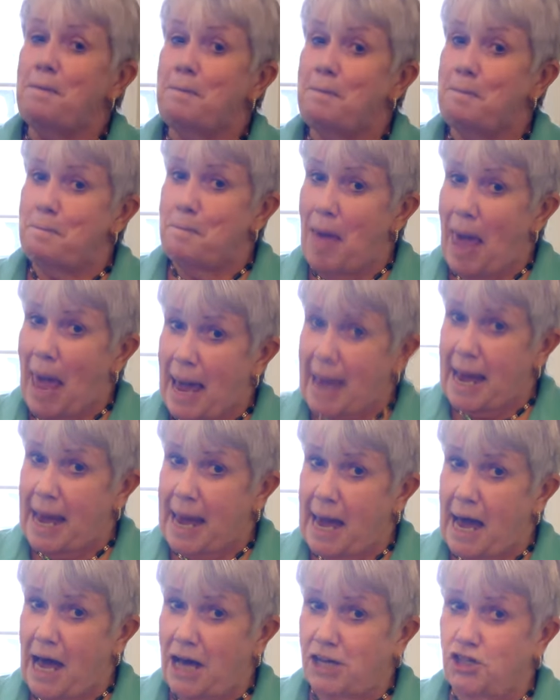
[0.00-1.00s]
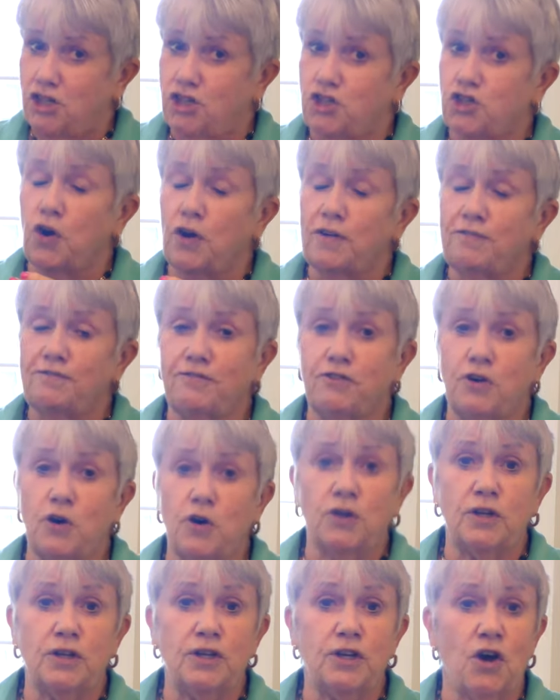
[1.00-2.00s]
Make a
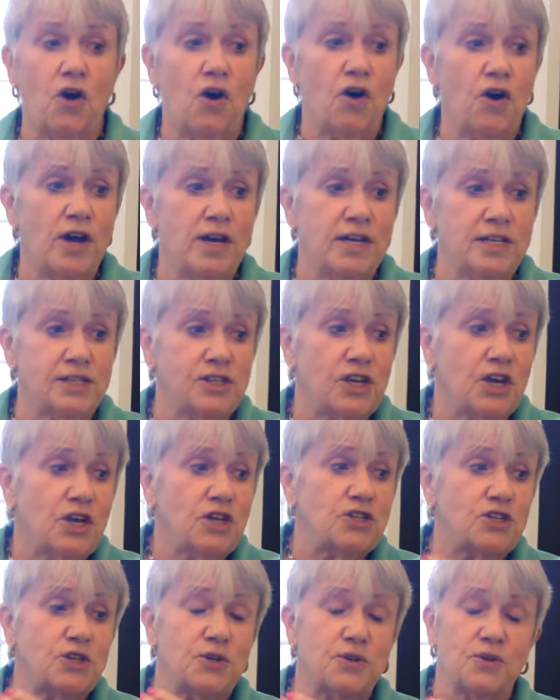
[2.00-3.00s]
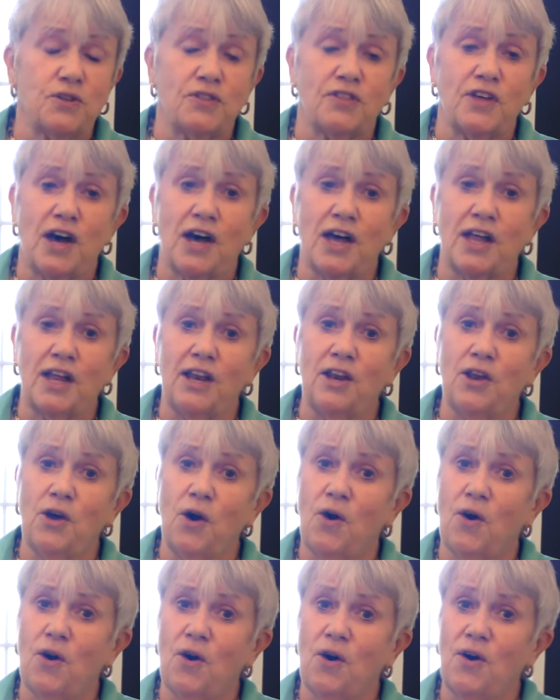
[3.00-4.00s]
joyful noise to the
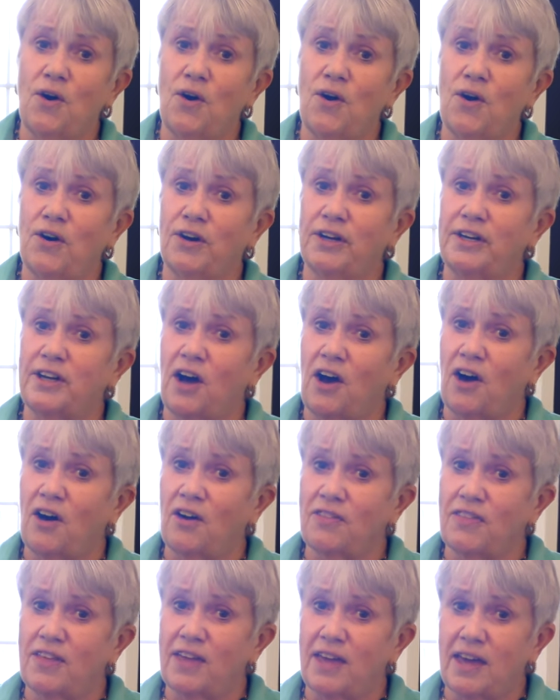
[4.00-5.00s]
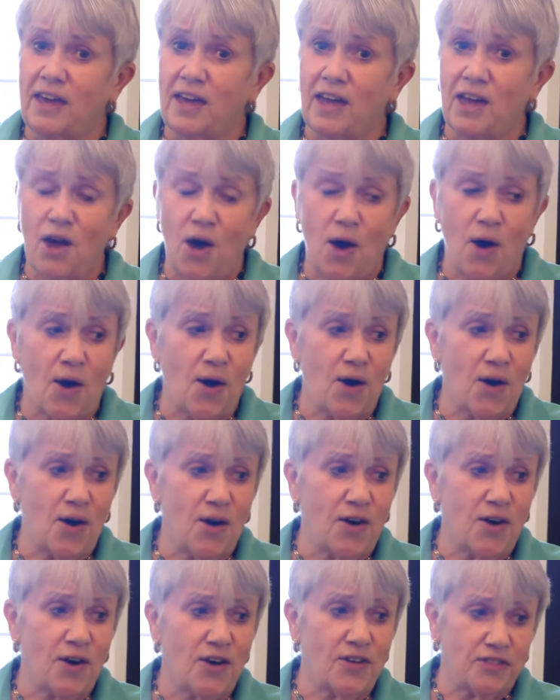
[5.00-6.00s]
Lord, all the
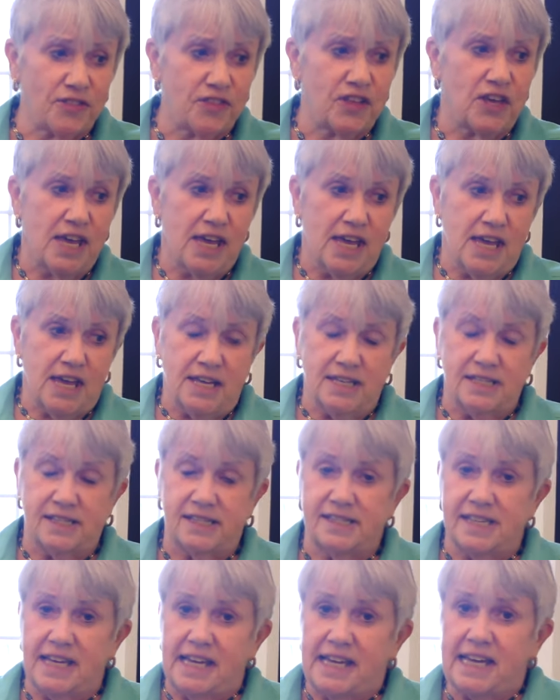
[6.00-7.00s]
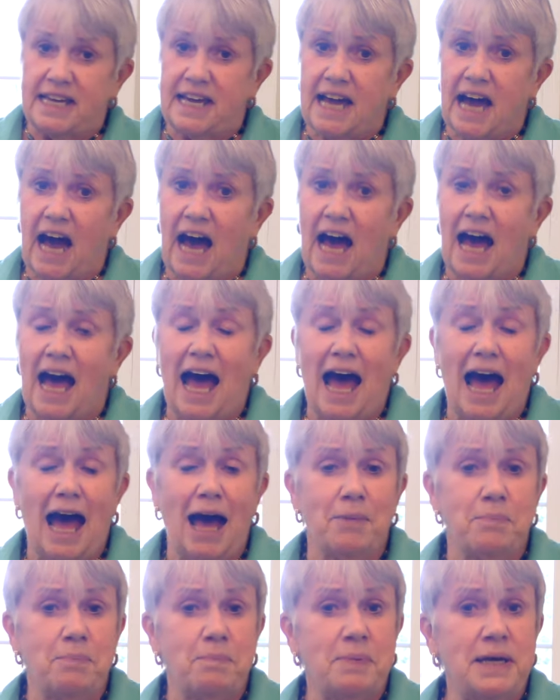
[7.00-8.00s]
earth. Sing a
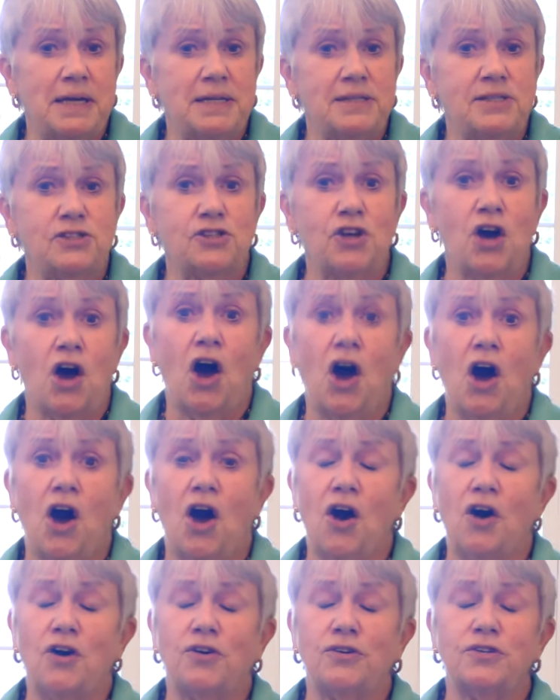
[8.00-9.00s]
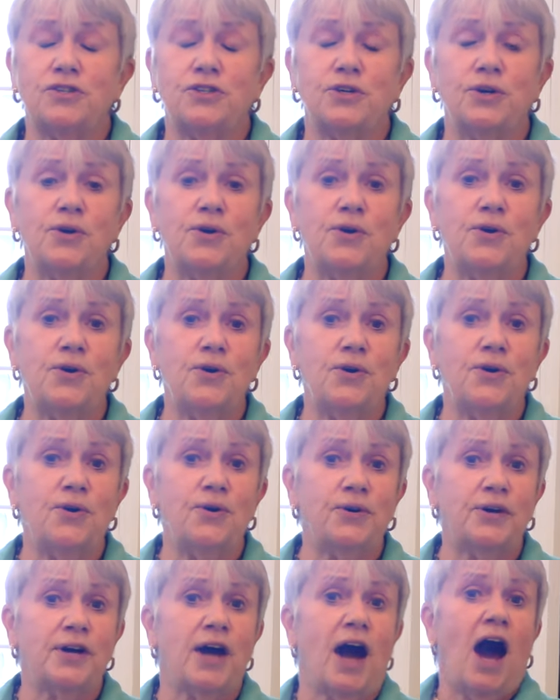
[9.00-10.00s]
happy song to
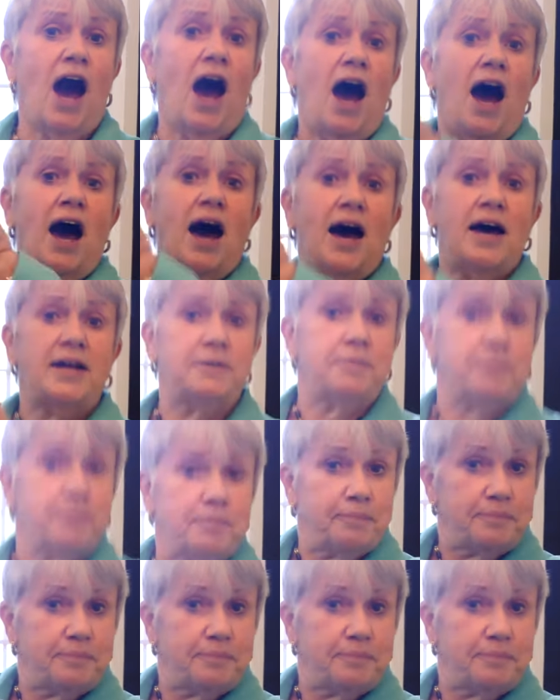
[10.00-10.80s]
God.